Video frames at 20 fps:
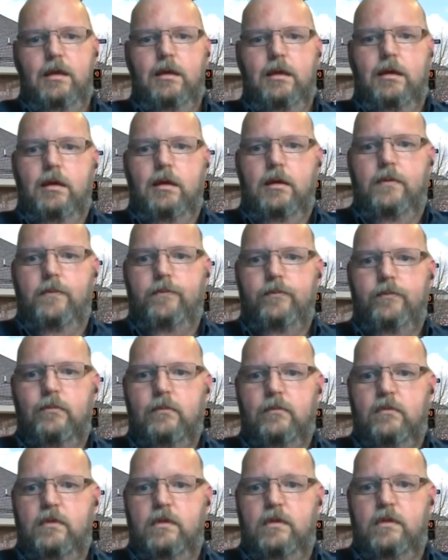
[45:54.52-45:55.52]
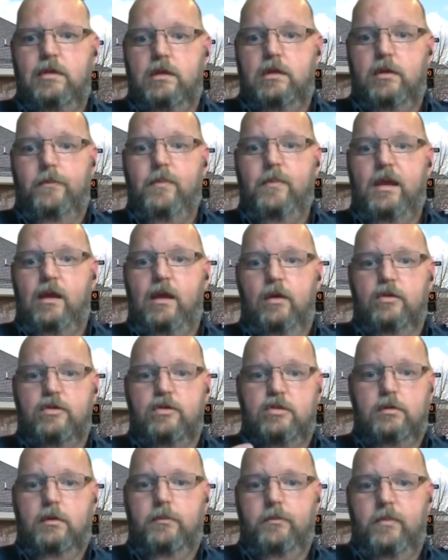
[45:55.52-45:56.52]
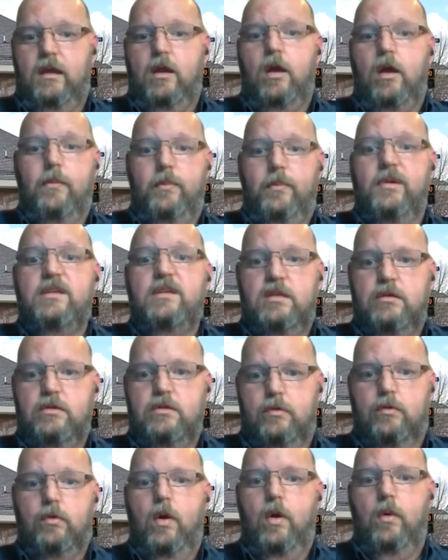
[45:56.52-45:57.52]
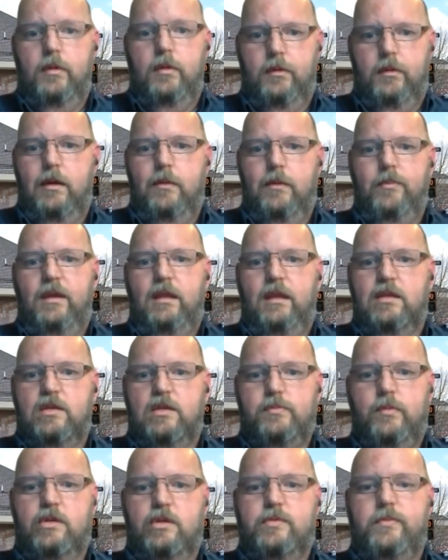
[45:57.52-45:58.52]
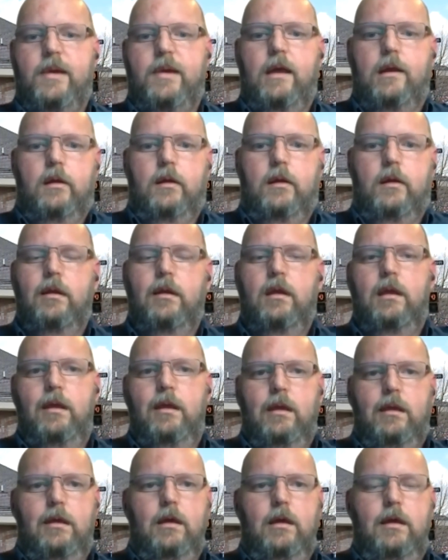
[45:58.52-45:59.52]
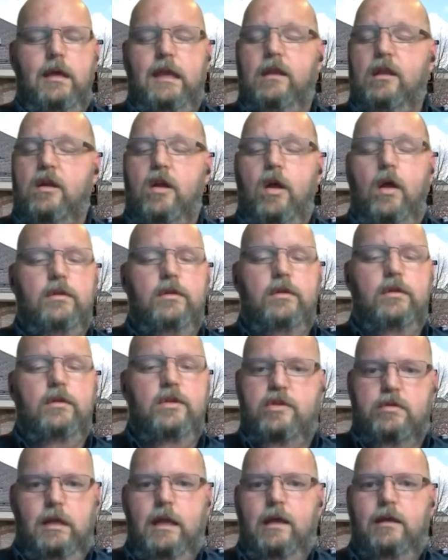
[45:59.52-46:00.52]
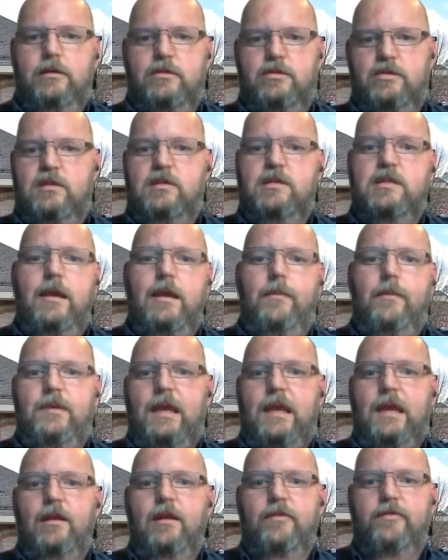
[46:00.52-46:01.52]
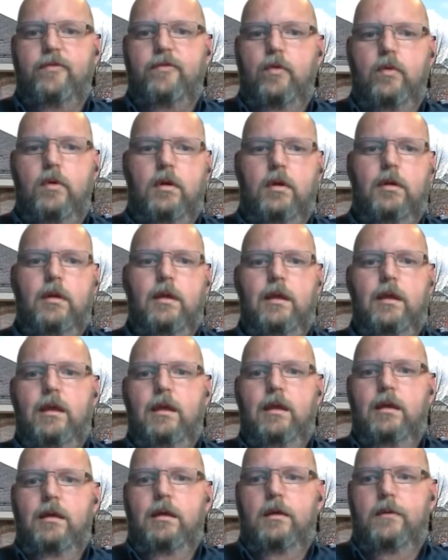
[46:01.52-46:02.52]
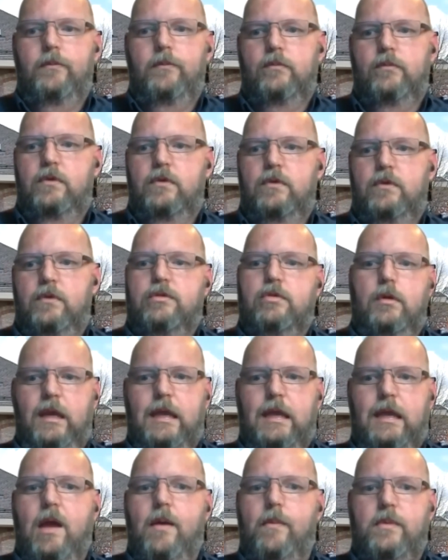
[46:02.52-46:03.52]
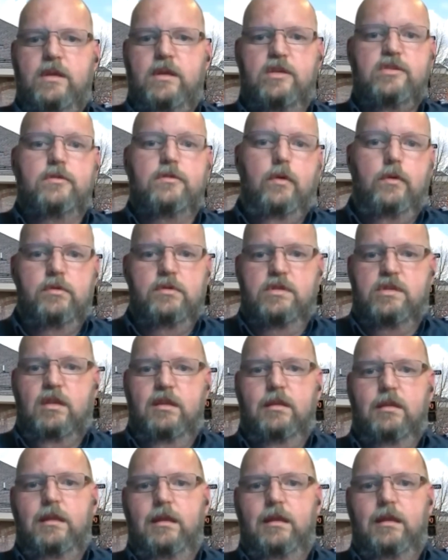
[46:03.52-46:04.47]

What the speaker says: um, to make our business grow and be this much better. And the college utilizes the same data for determining how many students that